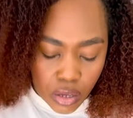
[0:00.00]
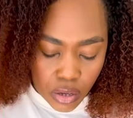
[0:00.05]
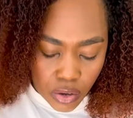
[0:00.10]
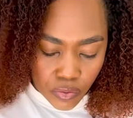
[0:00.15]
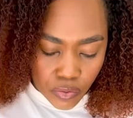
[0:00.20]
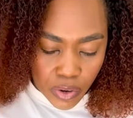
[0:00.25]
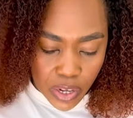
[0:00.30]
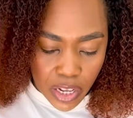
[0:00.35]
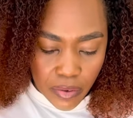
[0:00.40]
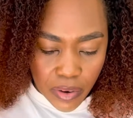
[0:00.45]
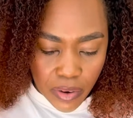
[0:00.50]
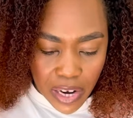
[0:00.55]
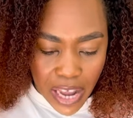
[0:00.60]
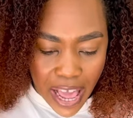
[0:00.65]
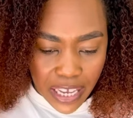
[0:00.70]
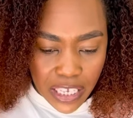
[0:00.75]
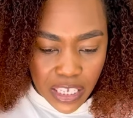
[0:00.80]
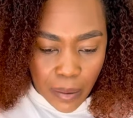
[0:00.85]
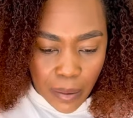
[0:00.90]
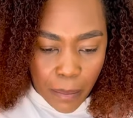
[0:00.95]
really
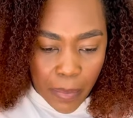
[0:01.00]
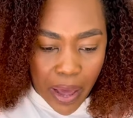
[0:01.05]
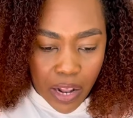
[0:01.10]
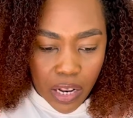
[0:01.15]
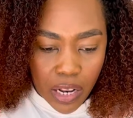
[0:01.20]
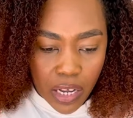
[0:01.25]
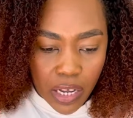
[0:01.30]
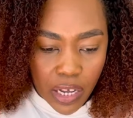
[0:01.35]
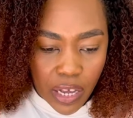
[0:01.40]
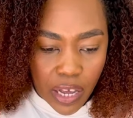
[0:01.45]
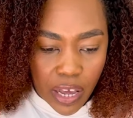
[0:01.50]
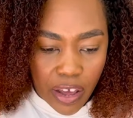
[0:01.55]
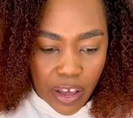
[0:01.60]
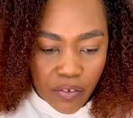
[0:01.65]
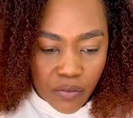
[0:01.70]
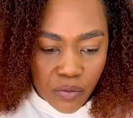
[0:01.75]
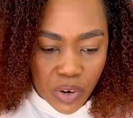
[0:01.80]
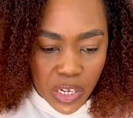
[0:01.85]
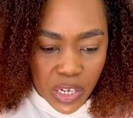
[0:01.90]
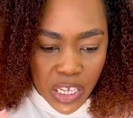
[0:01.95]
relax the belly
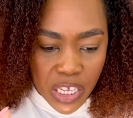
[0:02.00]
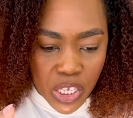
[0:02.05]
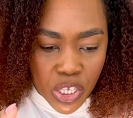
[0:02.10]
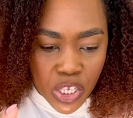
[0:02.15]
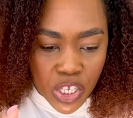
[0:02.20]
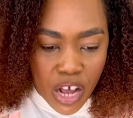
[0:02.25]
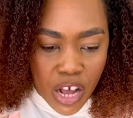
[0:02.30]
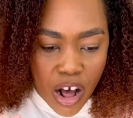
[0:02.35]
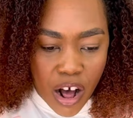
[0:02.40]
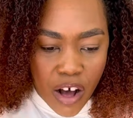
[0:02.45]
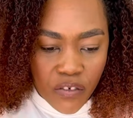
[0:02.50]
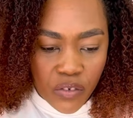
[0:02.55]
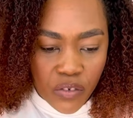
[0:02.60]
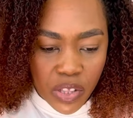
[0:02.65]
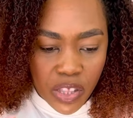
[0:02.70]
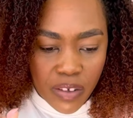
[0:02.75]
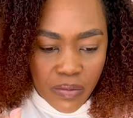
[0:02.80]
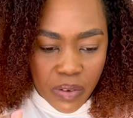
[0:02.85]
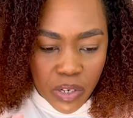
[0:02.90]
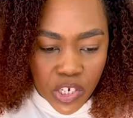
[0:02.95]
and really soften
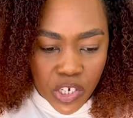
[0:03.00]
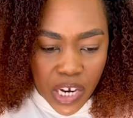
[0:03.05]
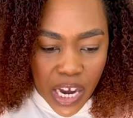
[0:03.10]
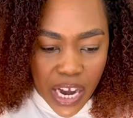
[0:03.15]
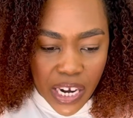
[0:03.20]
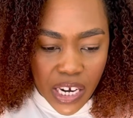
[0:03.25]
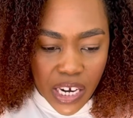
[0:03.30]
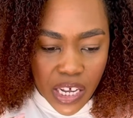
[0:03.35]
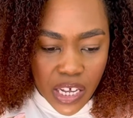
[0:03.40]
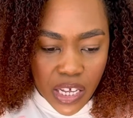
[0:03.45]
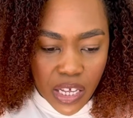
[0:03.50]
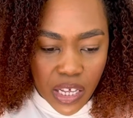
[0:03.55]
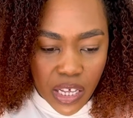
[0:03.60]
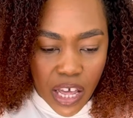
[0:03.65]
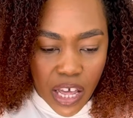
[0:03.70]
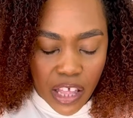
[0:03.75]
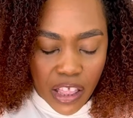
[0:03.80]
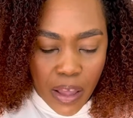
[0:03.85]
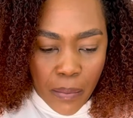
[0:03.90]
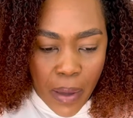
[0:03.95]
the vagina
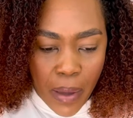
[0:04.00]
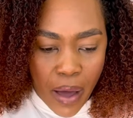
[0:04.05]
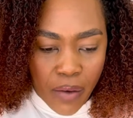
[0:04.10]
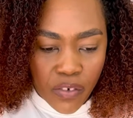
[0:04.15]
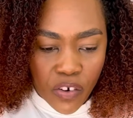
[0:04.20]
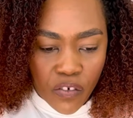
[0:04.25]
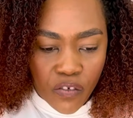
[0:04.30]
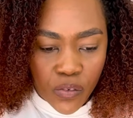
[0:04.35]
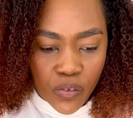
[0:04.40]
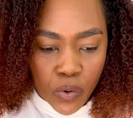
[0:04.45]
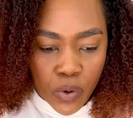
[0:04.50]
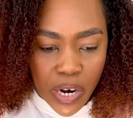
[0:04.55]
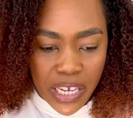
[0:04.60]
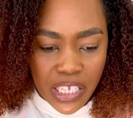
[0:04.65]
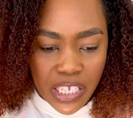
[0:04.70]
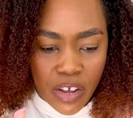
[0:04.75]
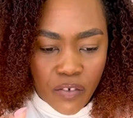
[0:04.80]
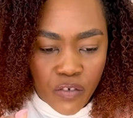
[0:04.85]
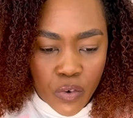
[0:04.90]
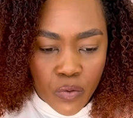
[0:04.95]
and the pelvic floor as
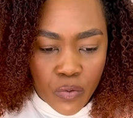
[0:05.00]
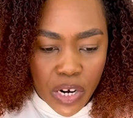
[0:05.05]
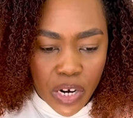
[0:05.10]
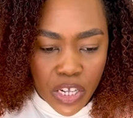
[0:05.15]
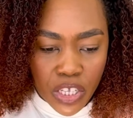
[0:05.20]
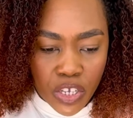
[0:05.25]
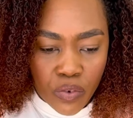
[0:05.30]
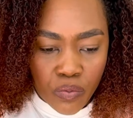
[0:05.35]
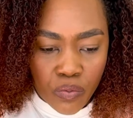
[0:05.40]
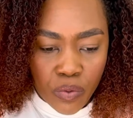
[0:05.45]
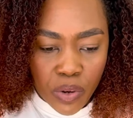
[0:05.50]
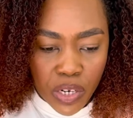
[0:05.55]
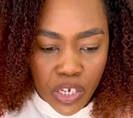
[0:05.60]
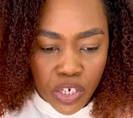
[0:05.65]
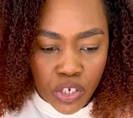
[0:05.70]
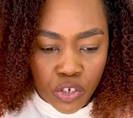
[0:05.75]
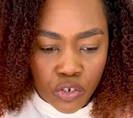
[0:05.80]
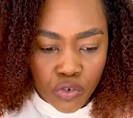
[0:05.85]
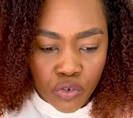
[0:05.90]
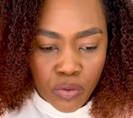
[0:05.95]
if you want it to really
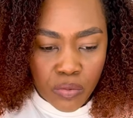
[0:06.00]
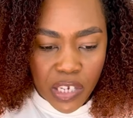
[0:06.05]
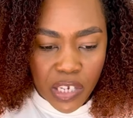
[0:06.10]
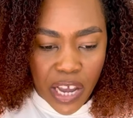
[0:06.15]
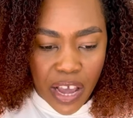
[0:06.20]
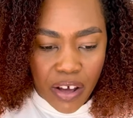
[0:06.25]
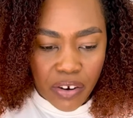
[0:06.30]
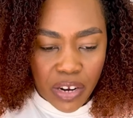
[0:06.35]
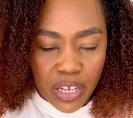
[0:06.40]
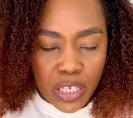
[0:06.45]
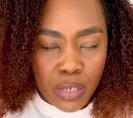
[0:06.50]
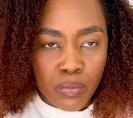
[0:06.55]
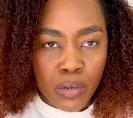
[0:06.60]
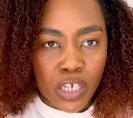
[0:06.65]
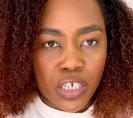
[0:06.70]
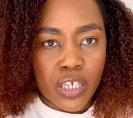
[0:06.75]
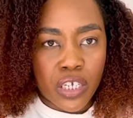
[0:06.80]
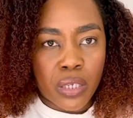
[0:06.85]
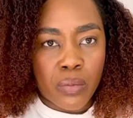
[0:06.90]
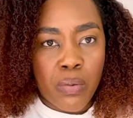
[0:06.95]
droop down as
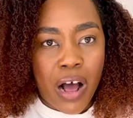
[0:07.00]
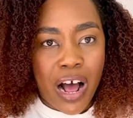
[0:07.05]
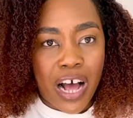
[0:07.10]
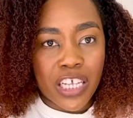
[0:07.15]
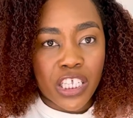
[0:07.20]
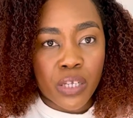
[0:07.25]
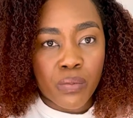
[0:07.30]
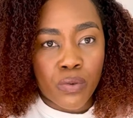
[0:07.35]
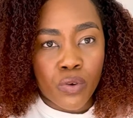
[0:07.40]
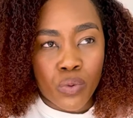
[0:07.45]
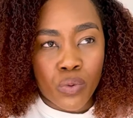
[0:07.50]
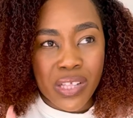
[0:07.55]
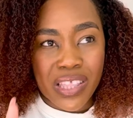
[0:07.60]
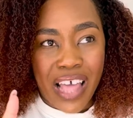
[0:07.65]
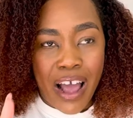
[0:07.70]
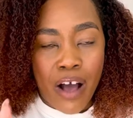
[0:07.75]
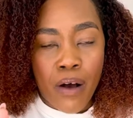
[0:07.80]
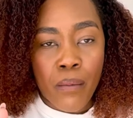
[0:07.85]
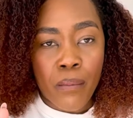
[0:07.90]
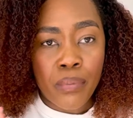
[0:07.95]
much as possible
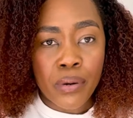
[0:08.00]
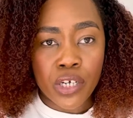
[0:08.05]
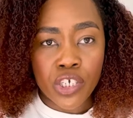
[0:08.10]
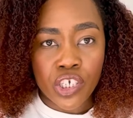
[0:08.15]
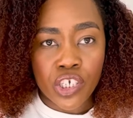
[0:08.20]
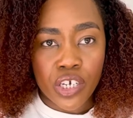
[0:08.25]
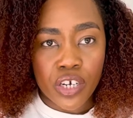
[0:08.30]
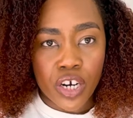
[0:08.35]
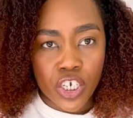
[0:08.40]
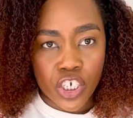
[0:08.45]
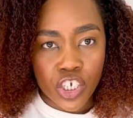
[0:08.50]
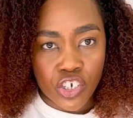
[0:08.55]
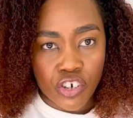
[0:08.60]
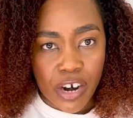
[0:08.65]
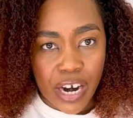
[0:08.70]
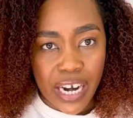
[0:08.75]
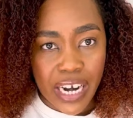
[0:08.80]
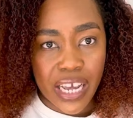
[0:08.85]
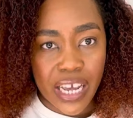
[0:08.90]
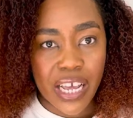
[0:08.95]
without pushing or
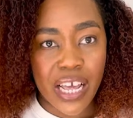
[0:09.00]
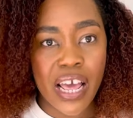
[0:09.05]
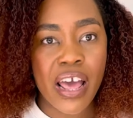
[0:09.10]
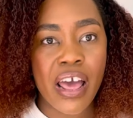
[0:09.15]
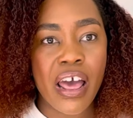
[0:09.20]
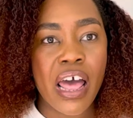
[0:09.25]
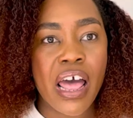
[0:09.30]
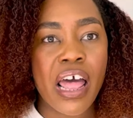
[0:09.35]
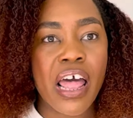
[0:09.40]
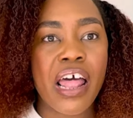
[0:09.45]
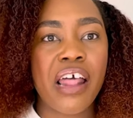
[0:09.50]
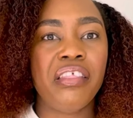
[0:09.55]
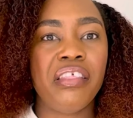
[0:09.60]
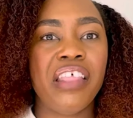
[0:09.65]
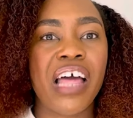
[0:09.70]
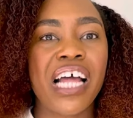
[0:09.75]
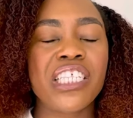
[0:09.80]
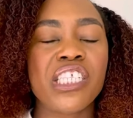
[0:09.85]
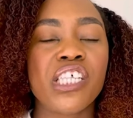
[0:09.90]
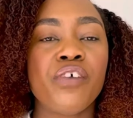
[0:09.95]
straining.
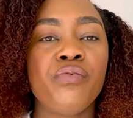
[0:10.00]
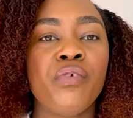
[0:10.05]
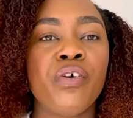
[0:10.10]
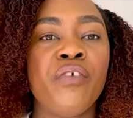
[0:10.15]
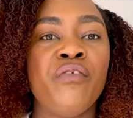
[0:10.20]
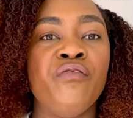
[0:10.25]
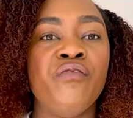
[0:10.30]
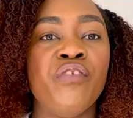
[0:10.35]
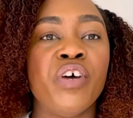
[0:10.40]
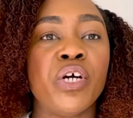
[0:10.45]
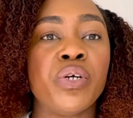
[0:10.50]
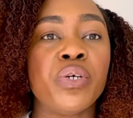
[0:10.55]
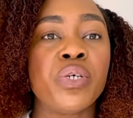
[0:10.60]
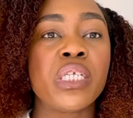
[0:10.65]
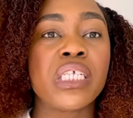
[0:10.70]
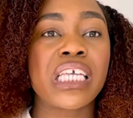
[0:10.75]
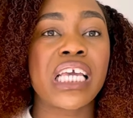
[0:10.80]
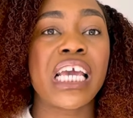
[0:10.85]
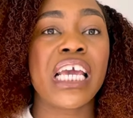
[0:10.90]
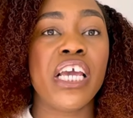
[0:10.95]
That's a
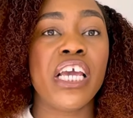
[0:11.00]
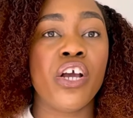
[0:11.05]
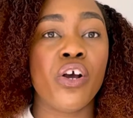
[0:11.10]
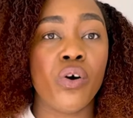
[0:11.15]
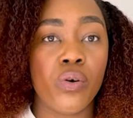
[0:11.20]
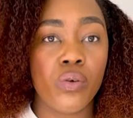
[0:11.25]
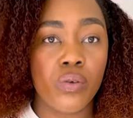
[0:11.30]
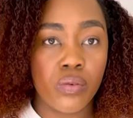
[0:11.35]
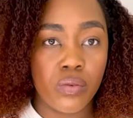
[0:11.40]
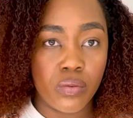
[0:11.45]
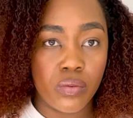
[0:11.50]
reverse Kegel.